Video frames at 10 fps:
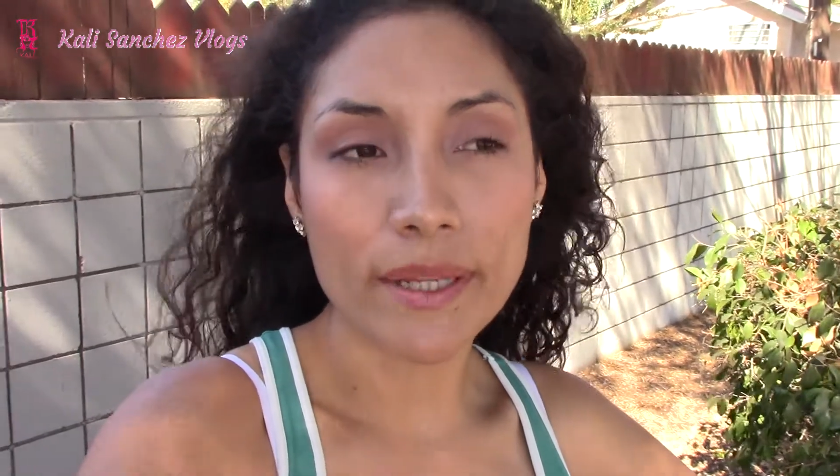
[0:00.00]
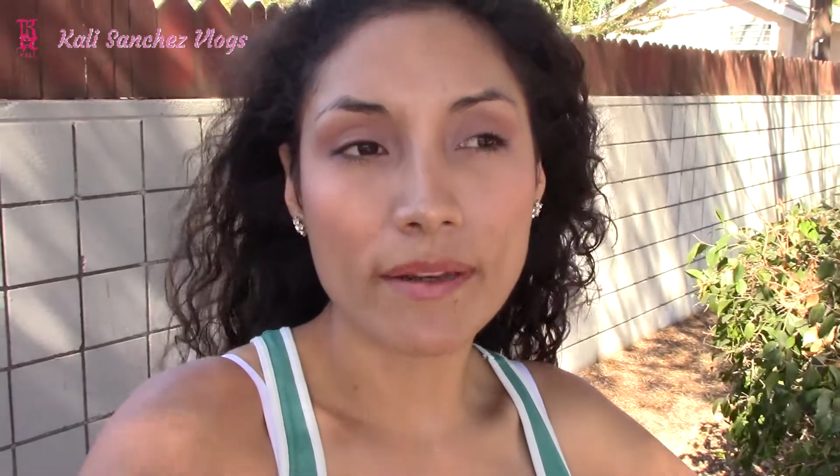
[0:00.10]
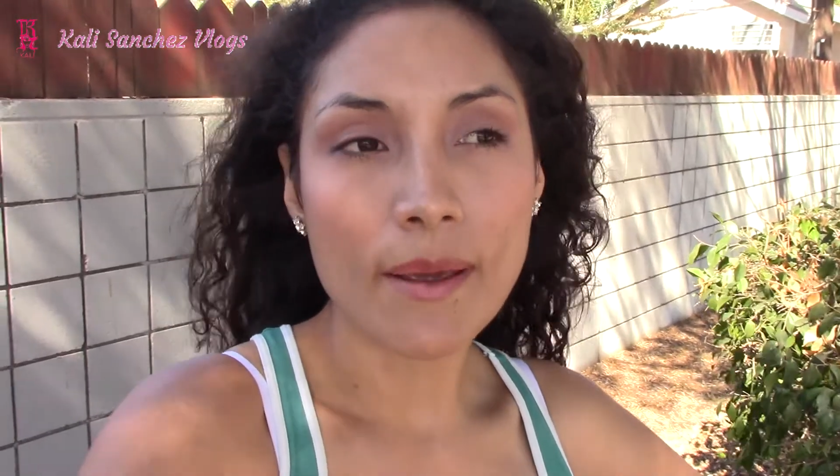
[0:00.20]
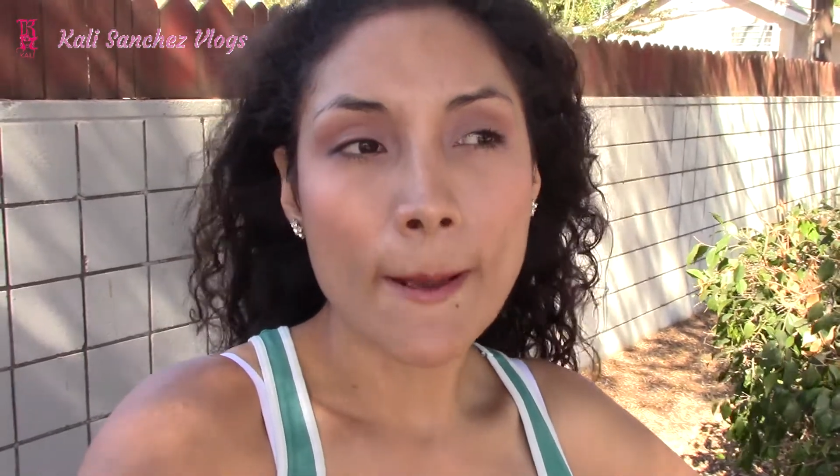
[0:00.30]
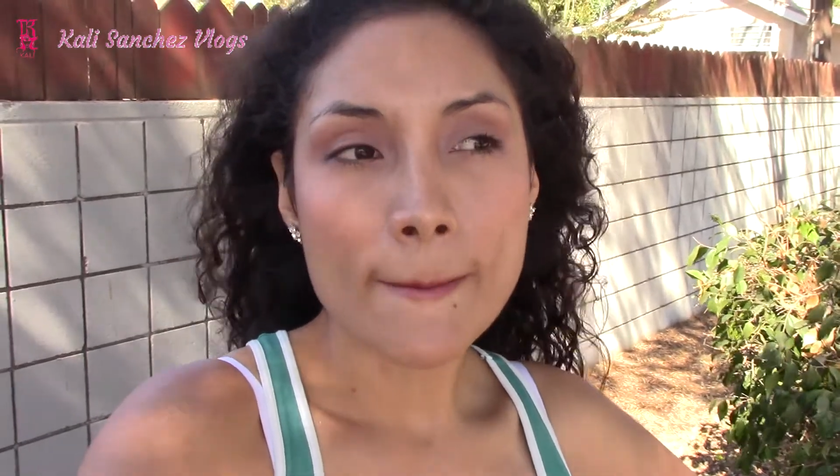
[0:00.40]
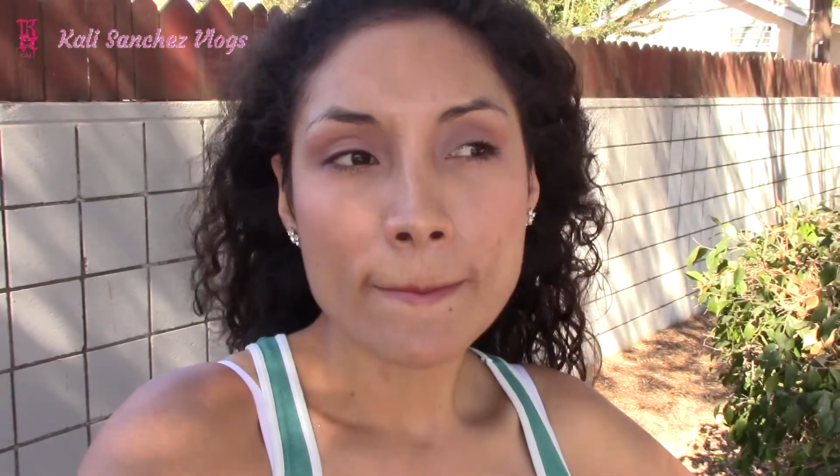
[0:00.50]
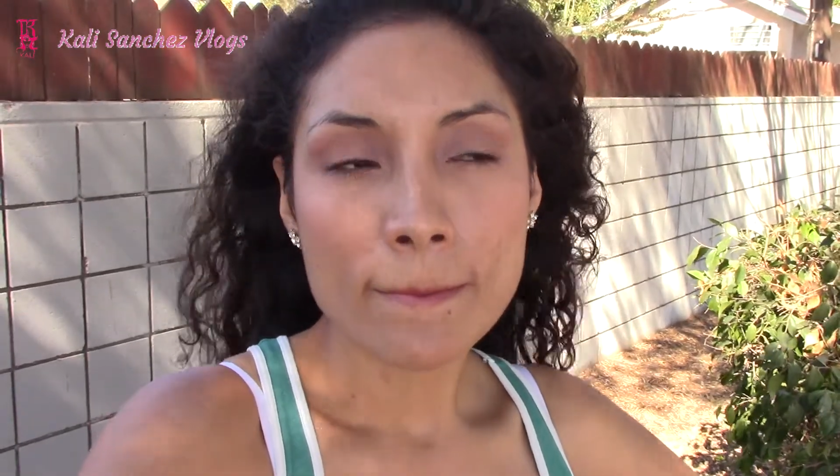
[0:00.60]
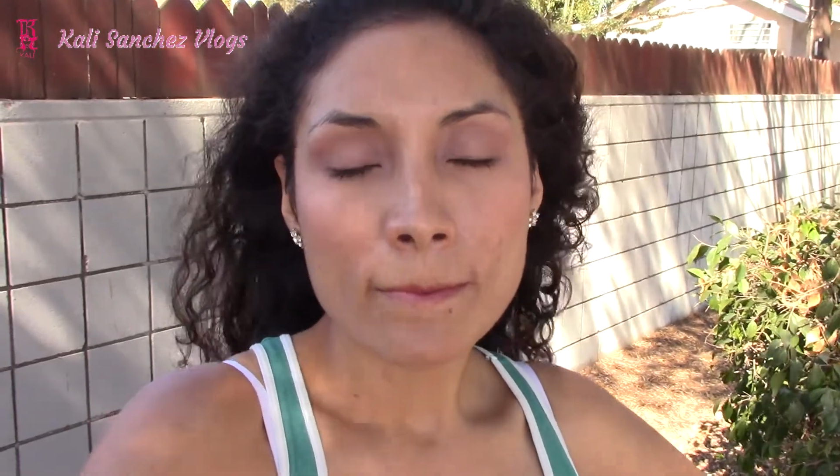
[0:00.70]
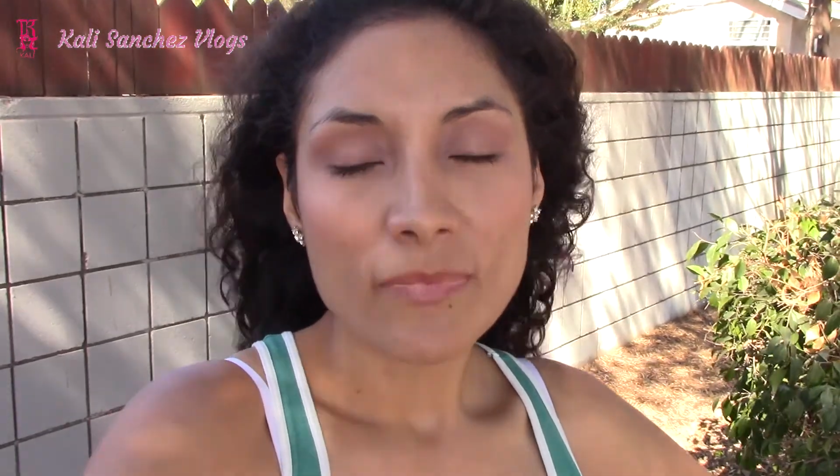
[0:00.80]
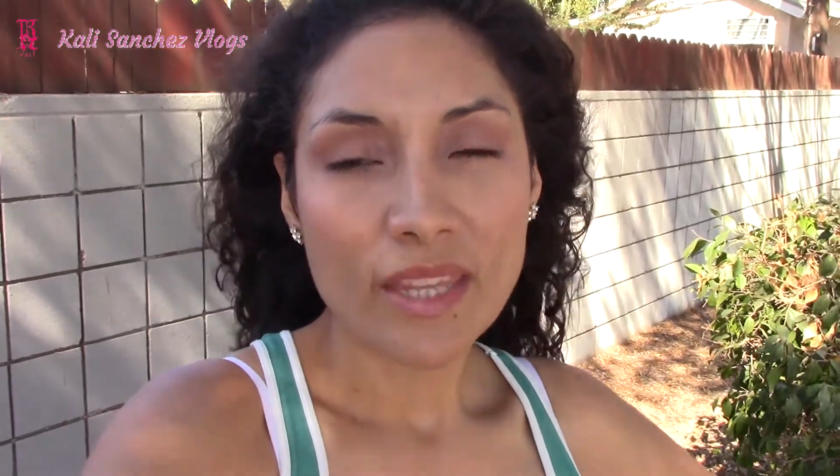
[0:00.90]
And
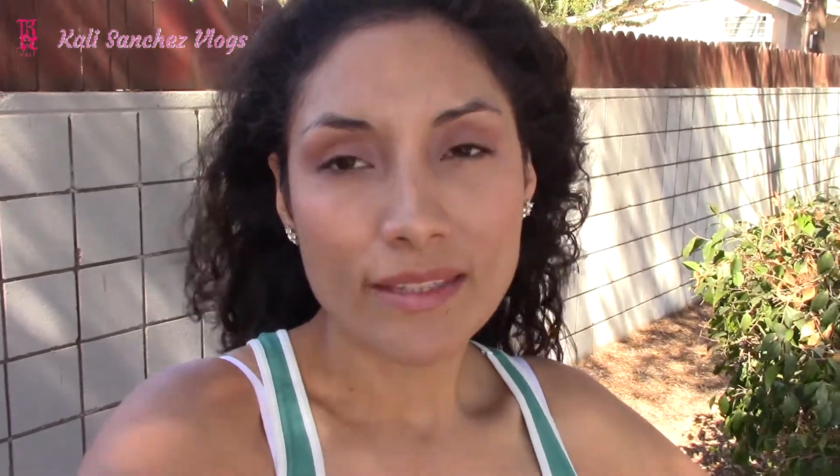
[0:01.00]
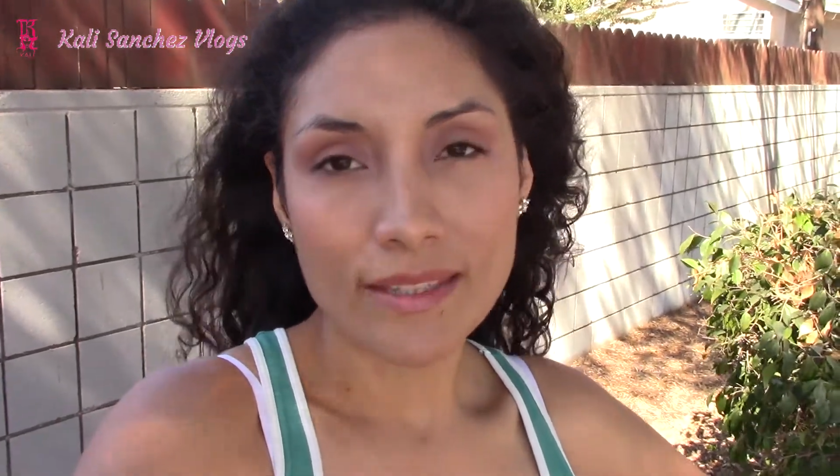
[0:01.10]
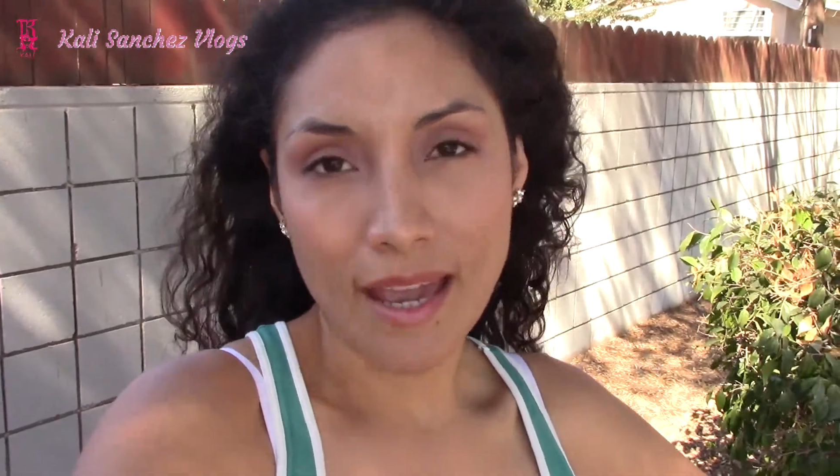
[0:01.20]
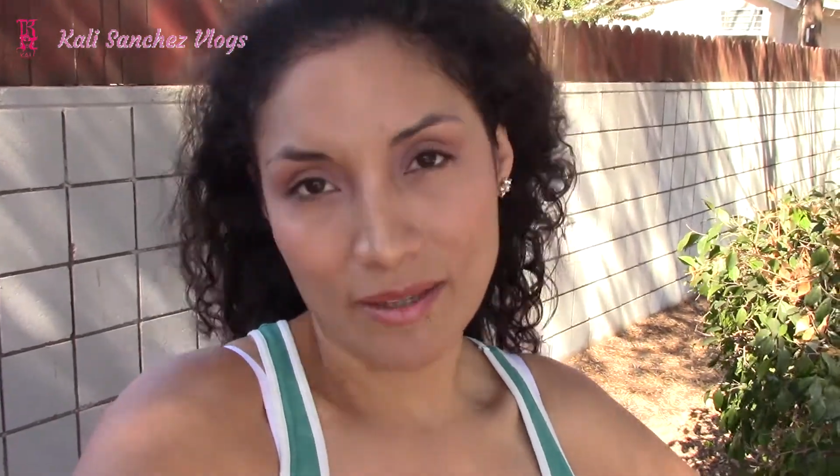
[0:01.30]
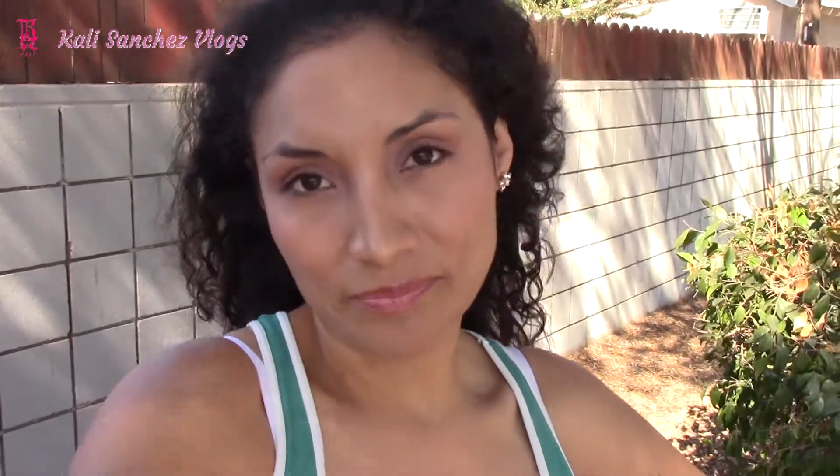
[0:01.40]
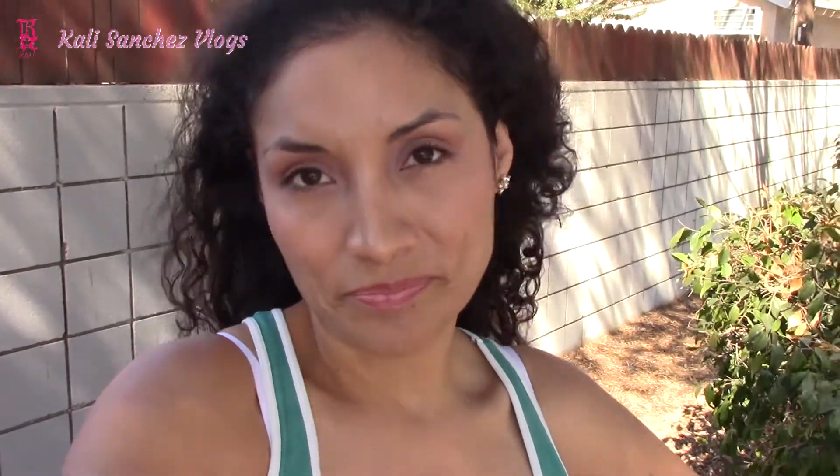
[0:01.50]
yeah,